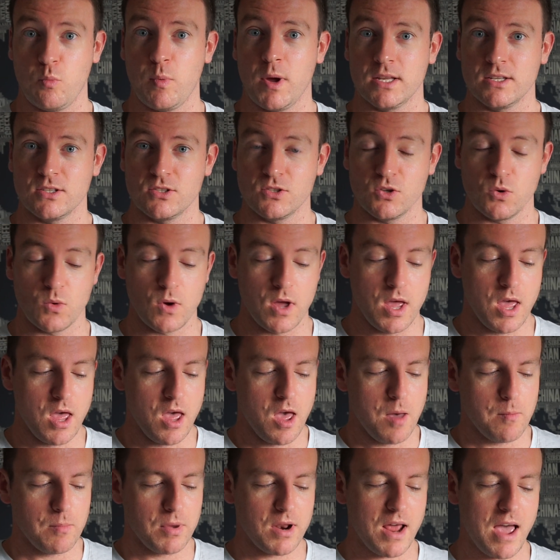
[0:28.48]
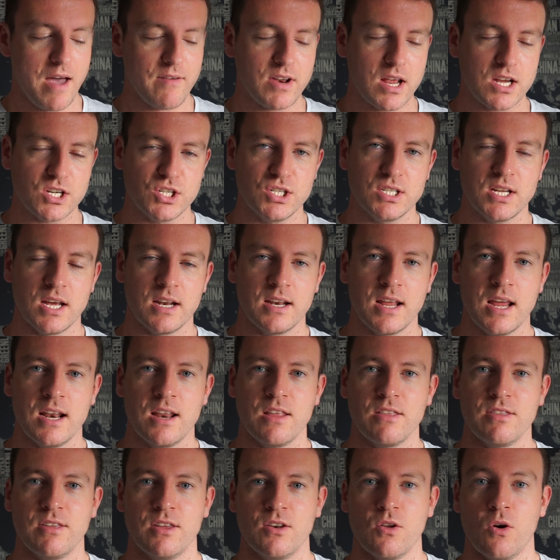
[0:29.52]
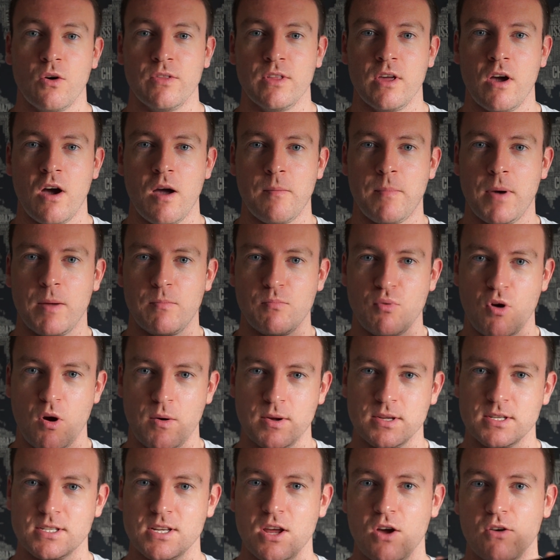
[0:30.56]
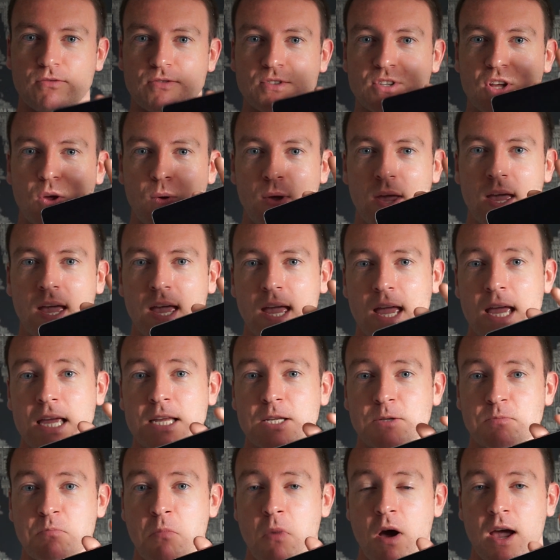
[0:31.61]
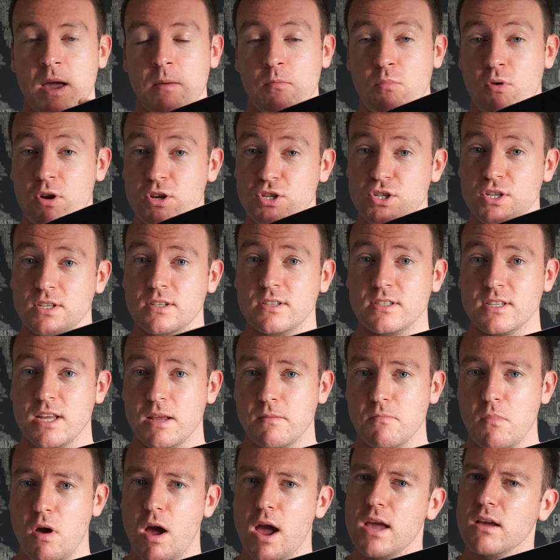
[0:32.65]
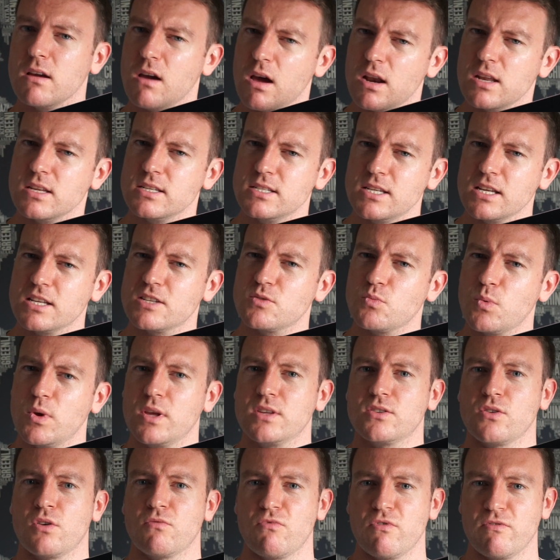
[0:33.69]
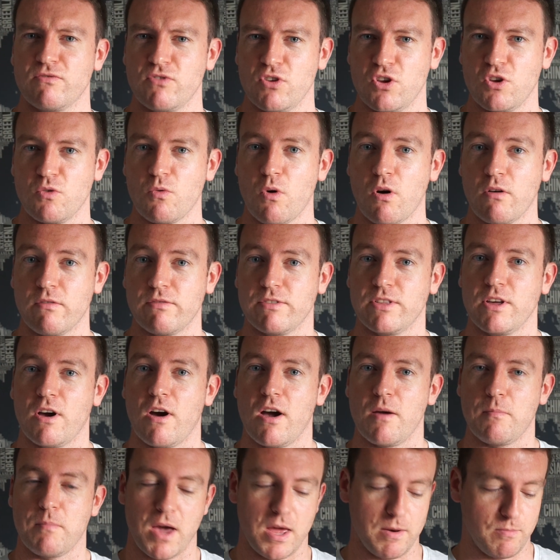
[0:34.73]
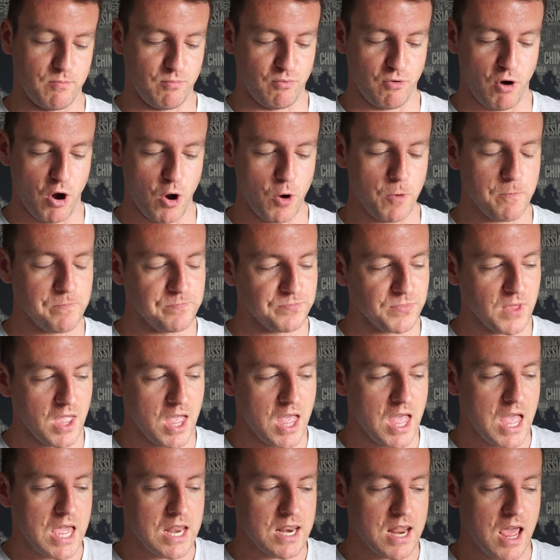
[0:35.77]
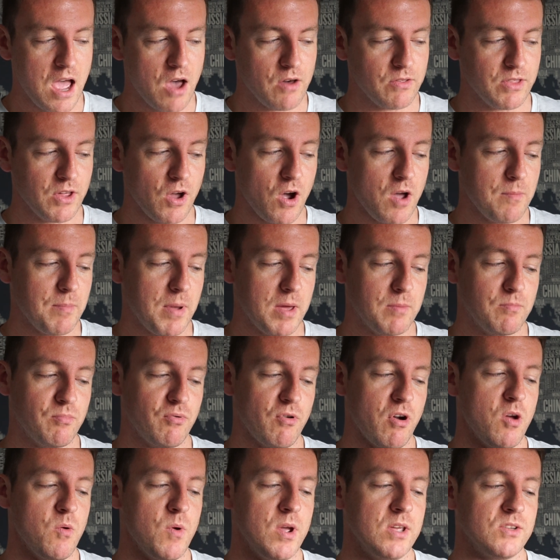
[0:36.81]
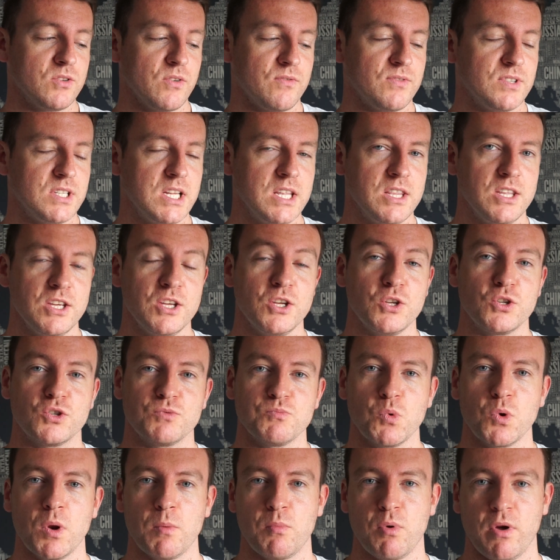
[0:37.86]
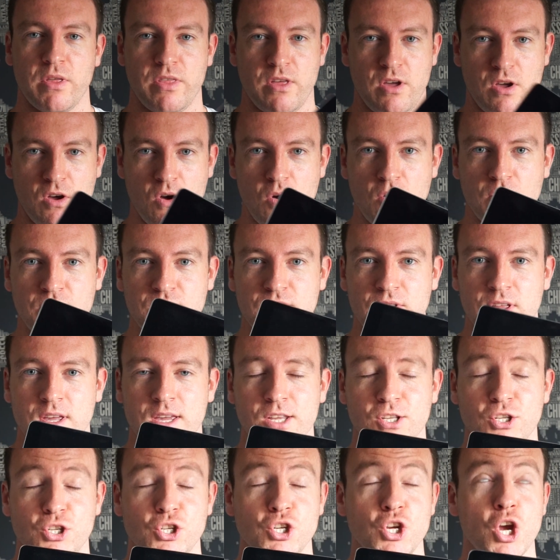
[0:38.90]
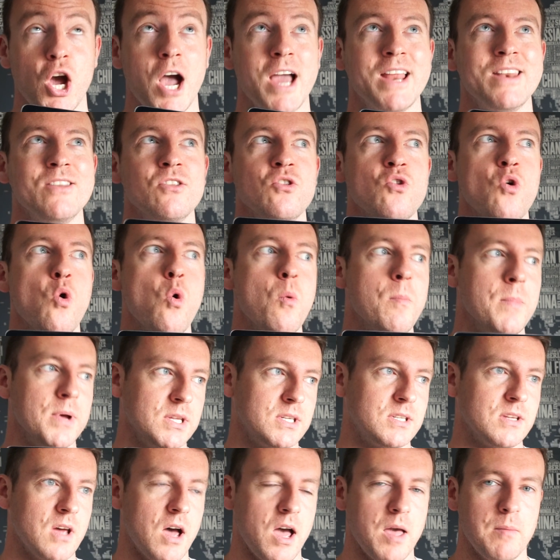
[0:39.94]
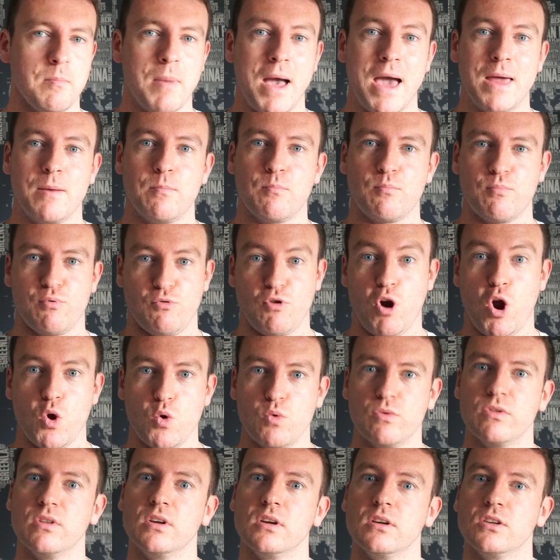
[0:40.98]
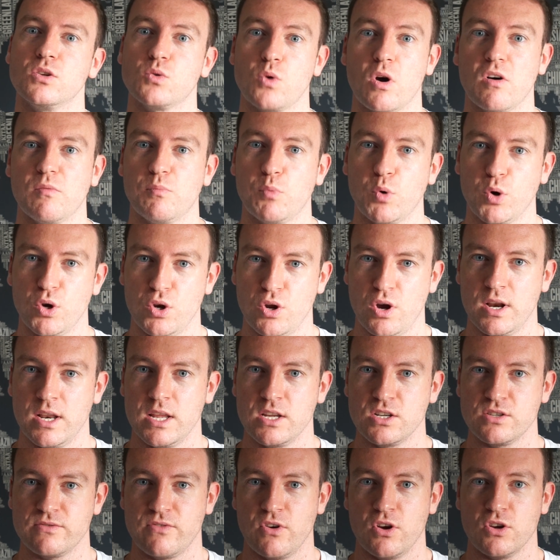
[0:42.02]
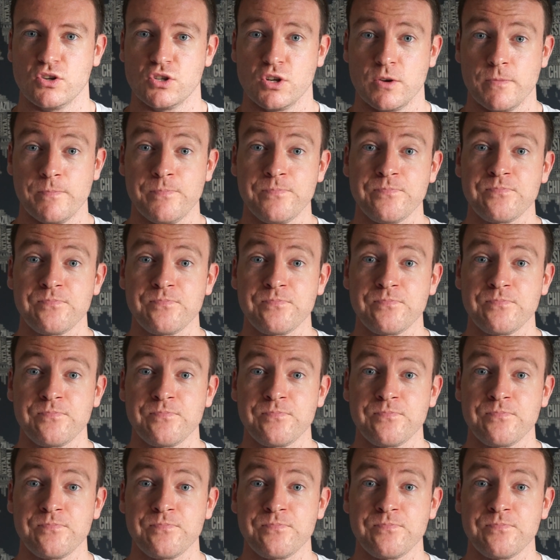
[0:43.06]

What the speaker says: Pencil, but I haven't actually done anything on the iPad Pro itself. So here is my impressions and my kind of 6 weeks on review of the iPad Pro. Now the iPad Pro is obviously the smaller brother of the ginormous iPad Pro, the 12.9 inch version,